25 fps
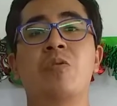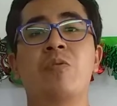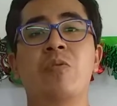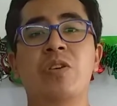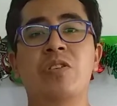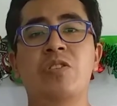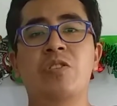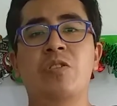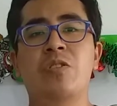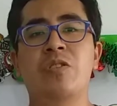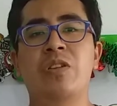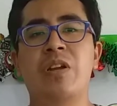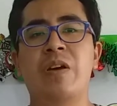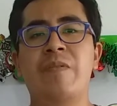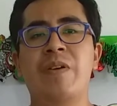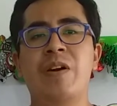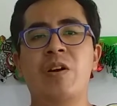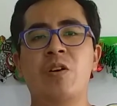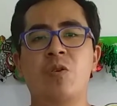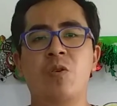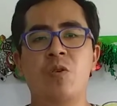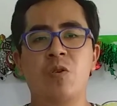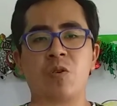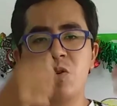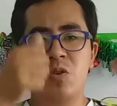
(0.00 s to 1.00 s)
nuestro
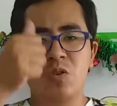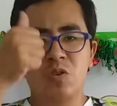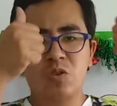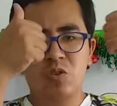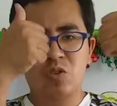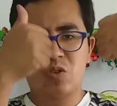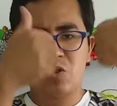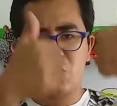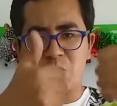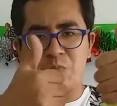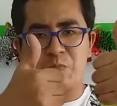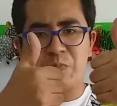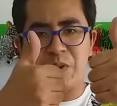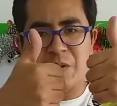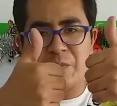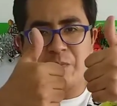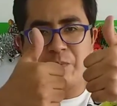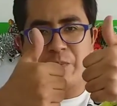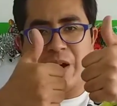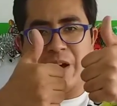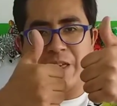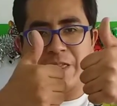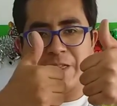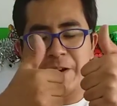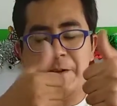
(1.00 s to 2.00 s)
trabajo super
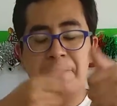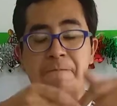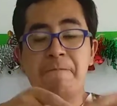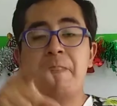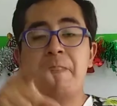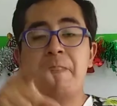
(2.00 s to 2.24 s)
padre.